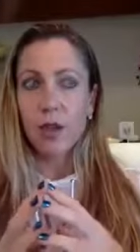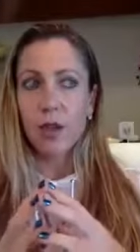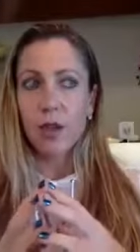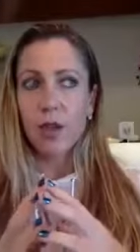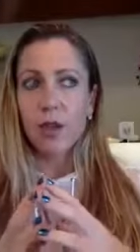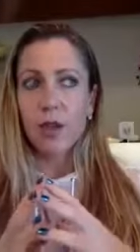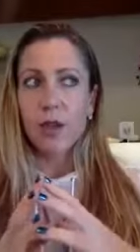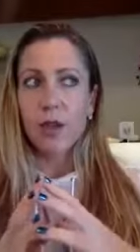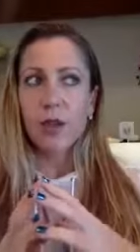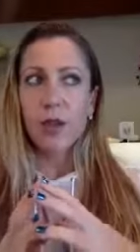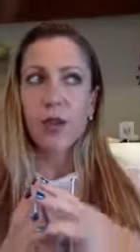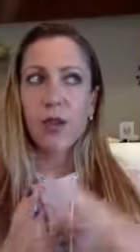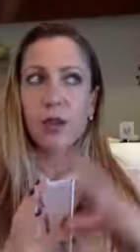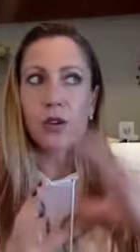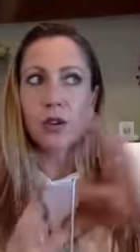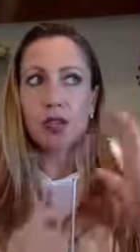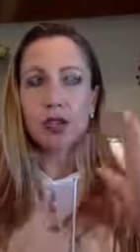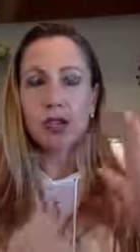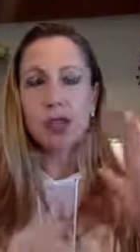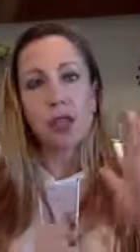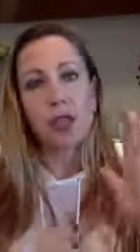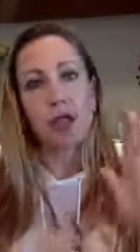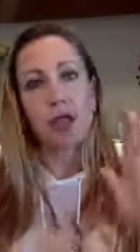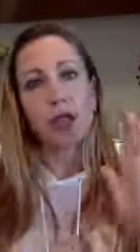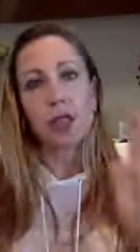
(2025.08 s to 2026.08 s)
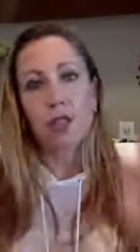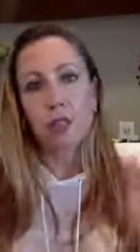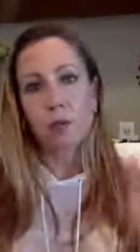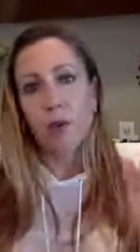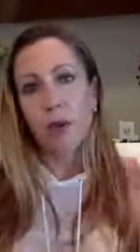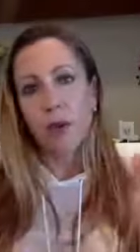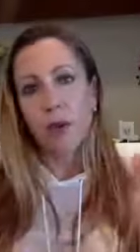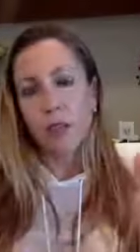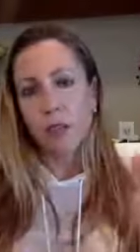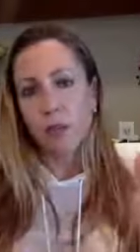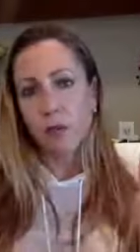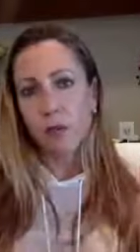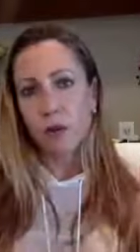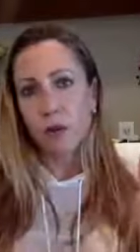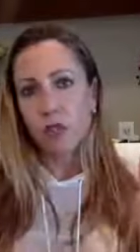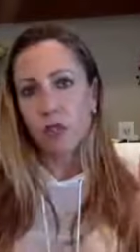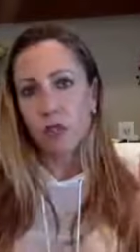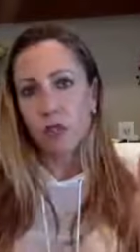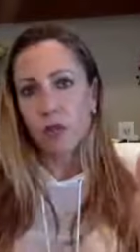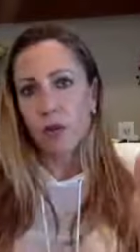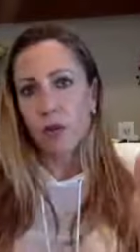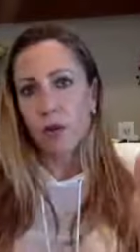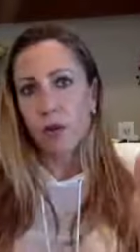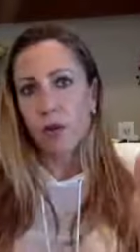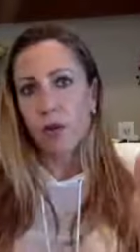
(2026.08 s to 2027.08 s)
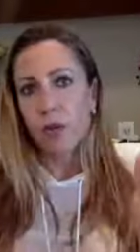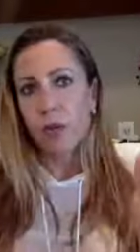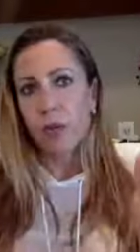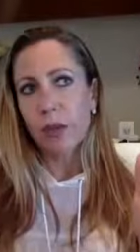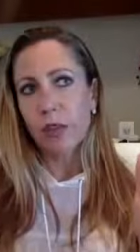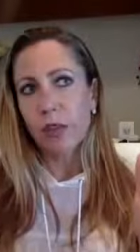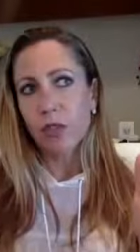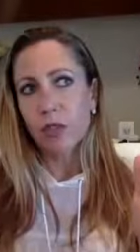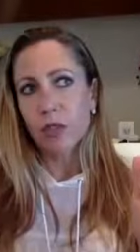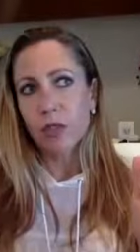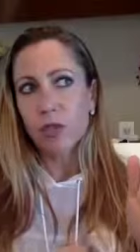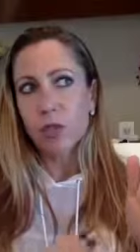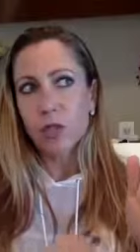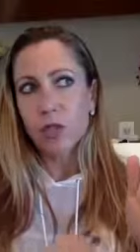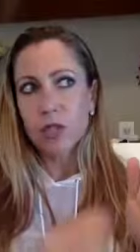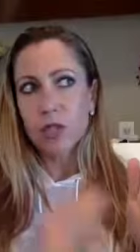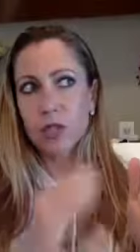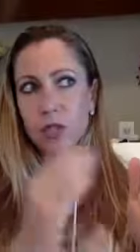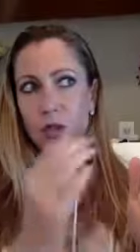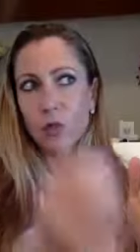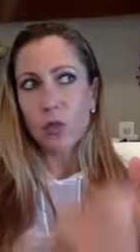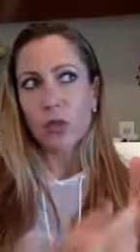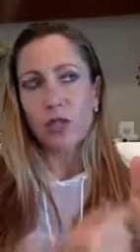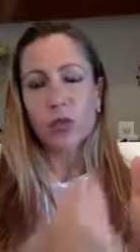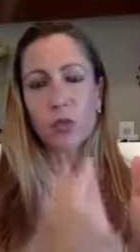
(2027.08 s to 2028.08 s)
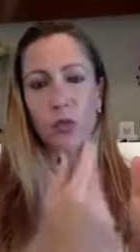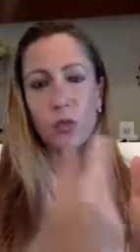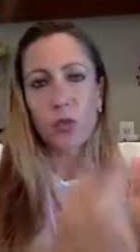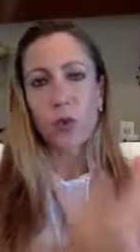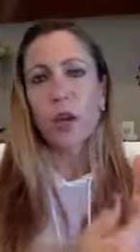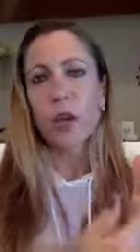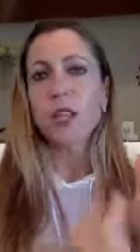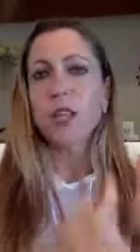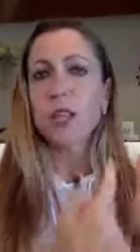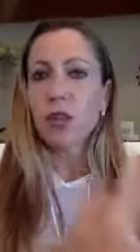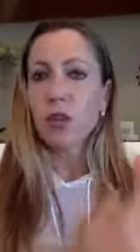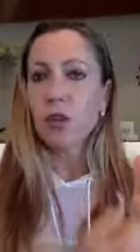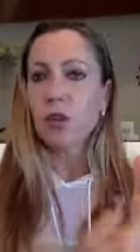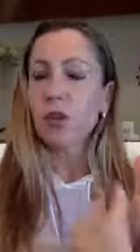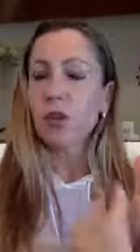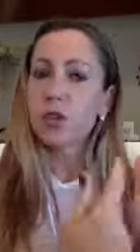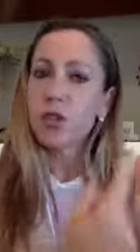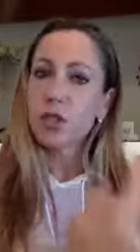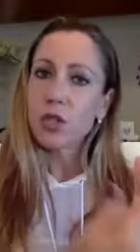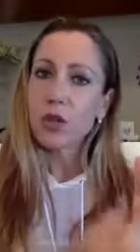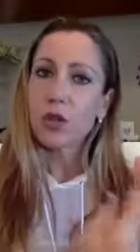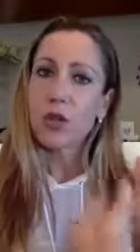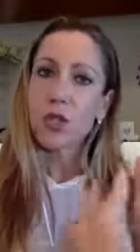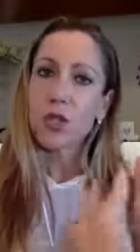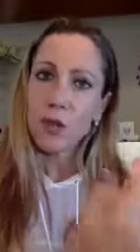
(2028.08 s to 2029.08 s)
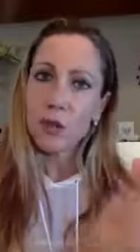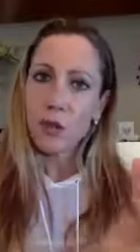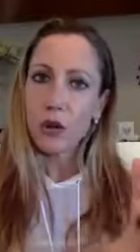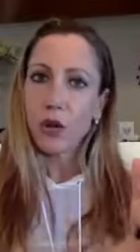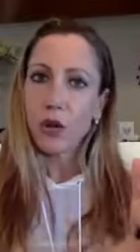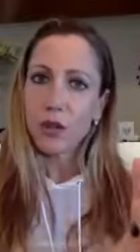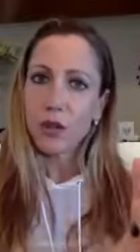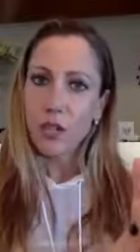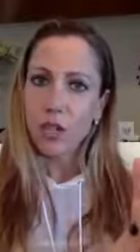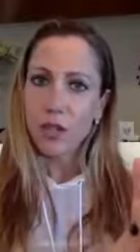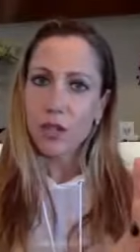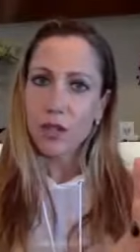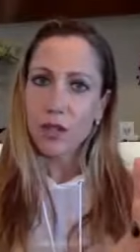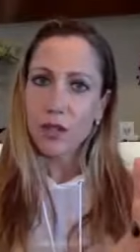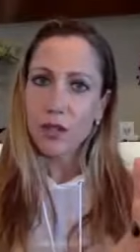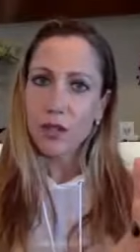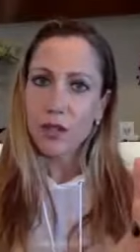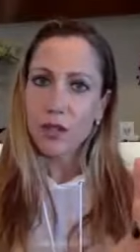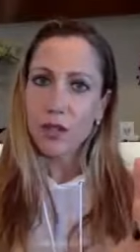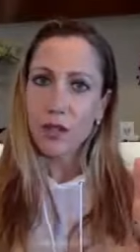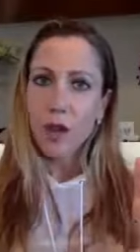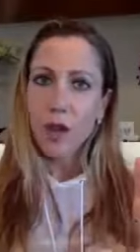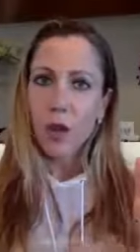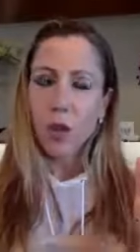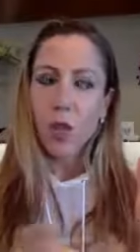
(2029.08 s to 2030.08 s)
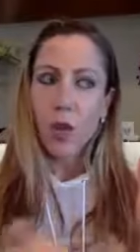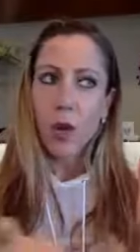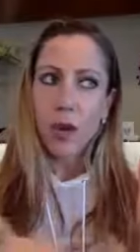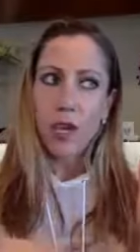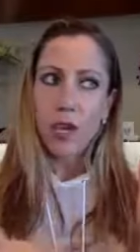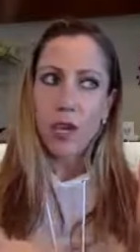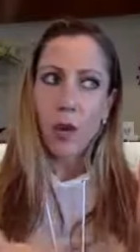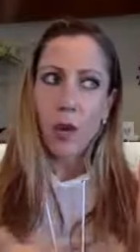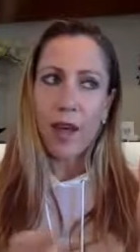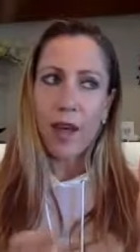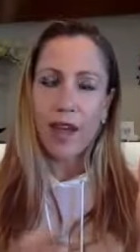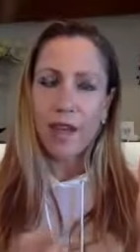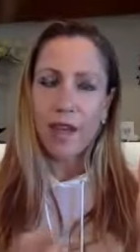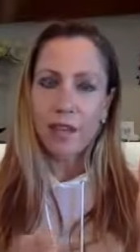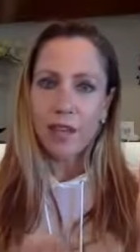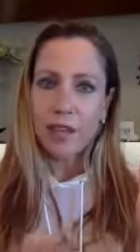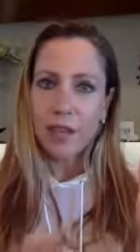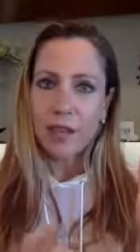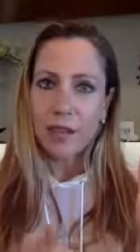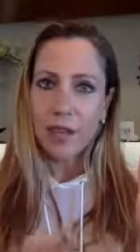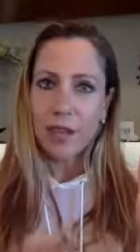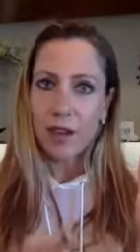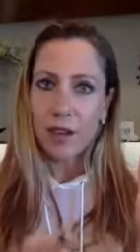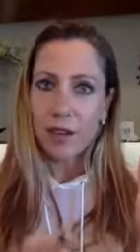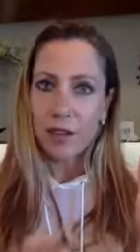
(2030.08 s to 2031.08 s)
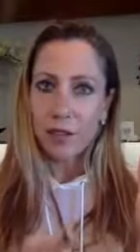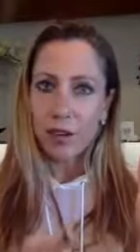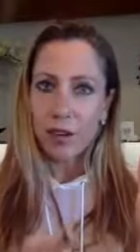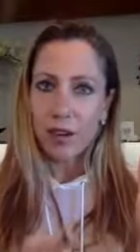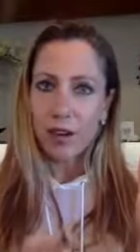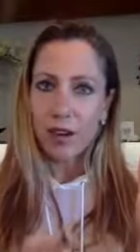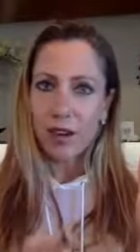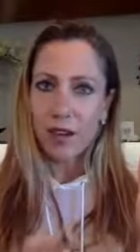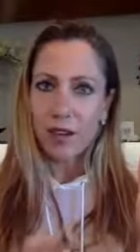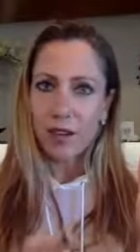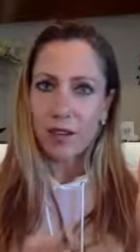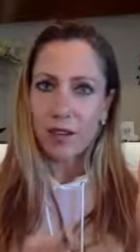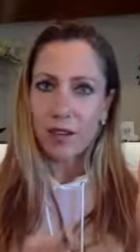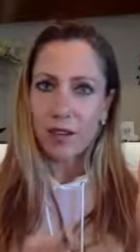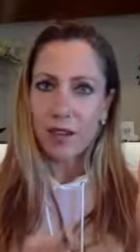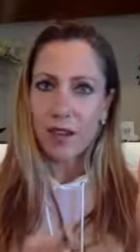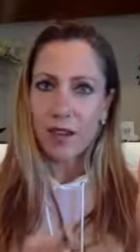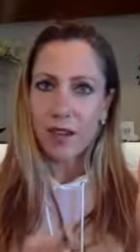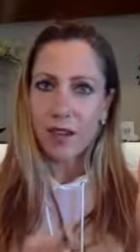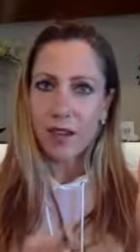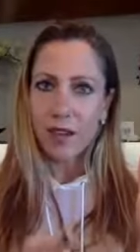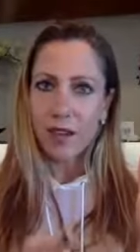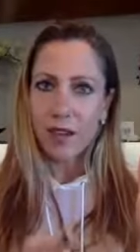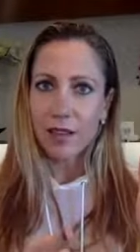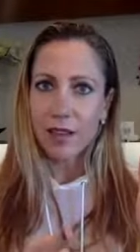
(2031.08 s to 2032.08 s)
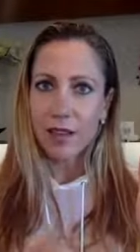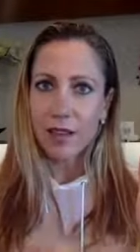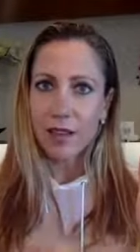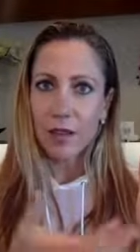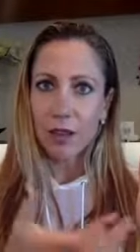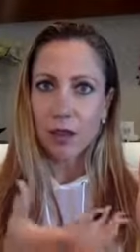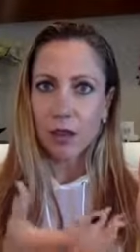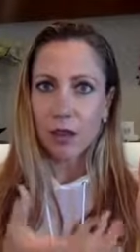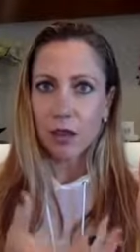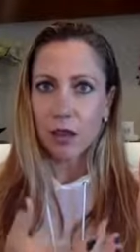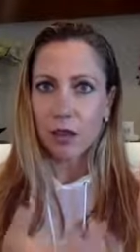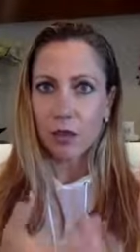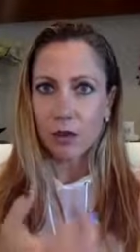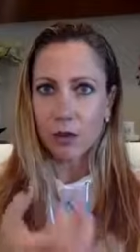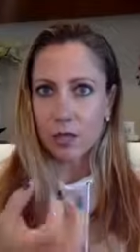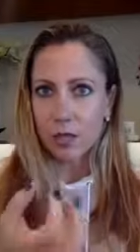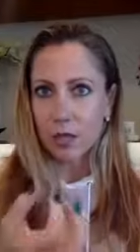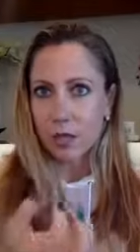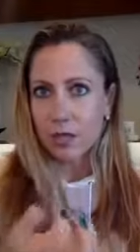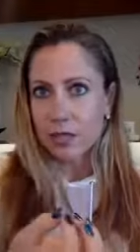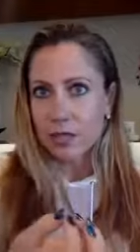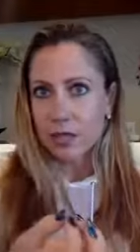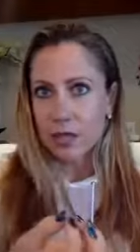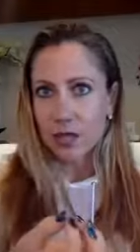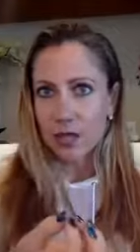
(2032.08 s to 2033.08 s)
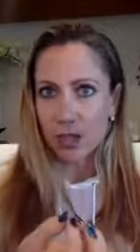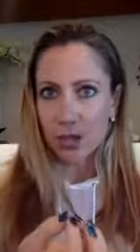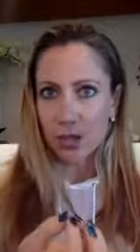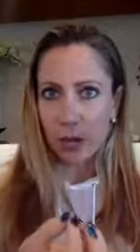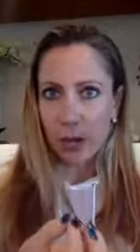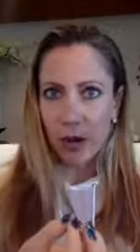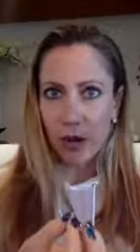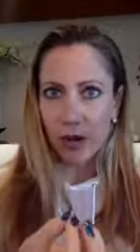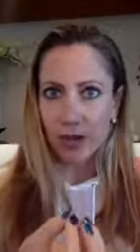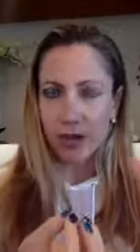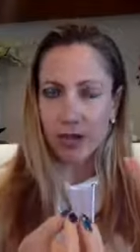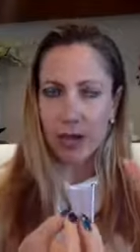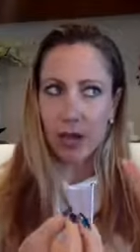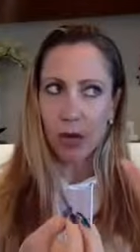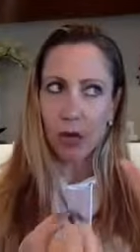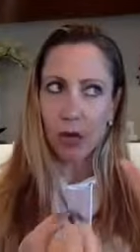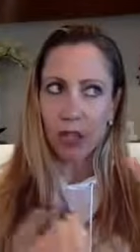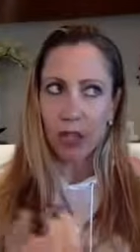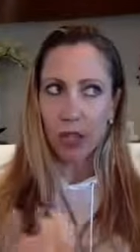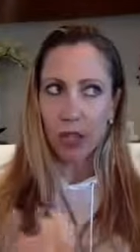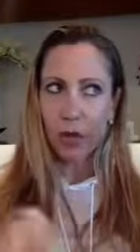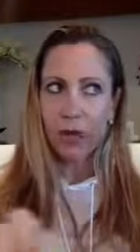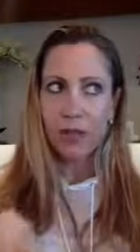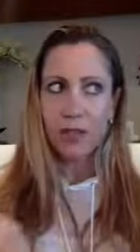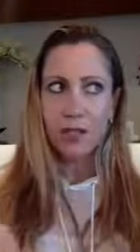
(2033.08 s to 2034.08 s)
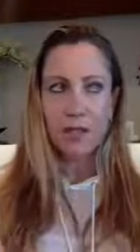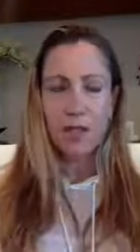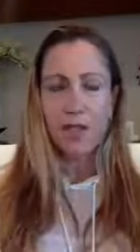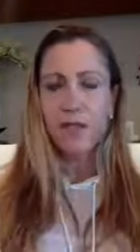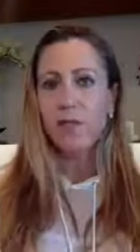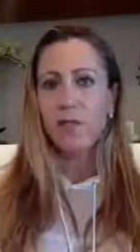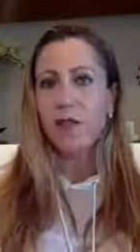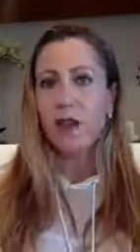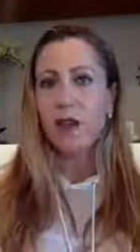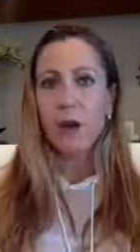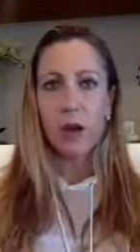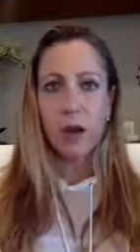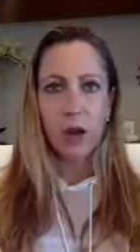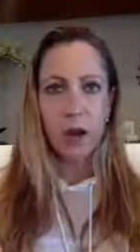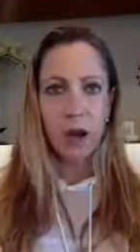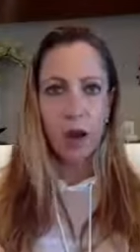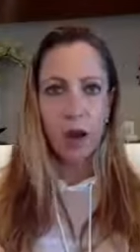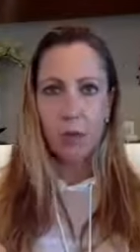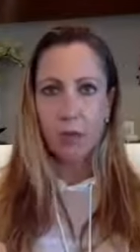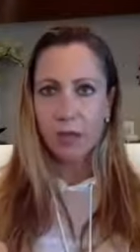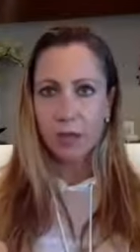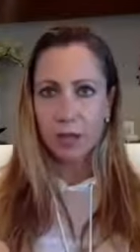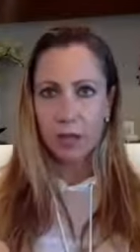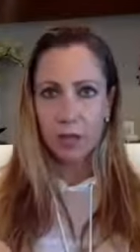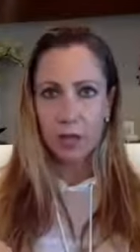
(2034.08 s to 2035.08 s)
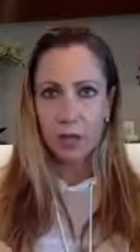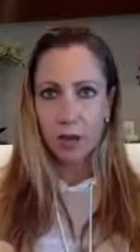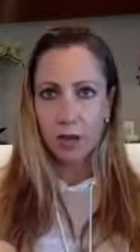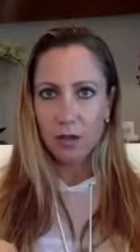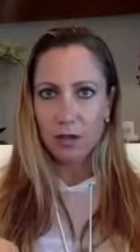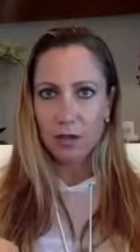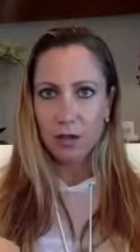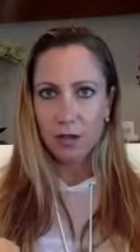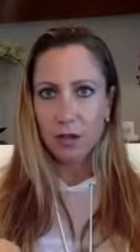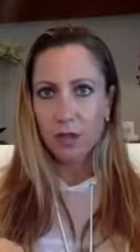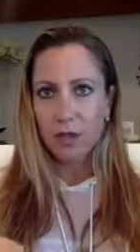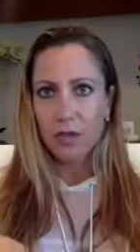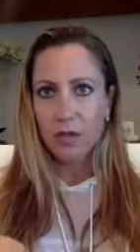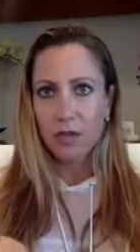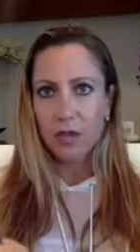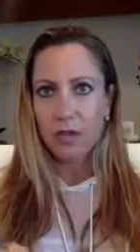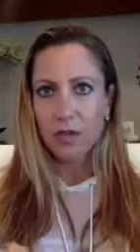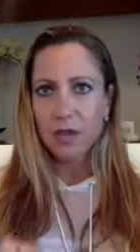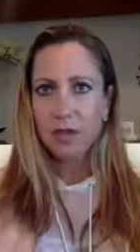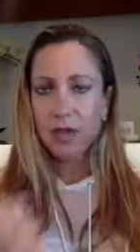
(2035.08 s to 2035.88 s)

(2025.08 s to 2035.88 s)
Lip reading: there's let's work on the emotional work, but there's only so much work that you can do in the emotions when you have these gut bugs that let's say there's a parasite, which we see very commonly on stool tests.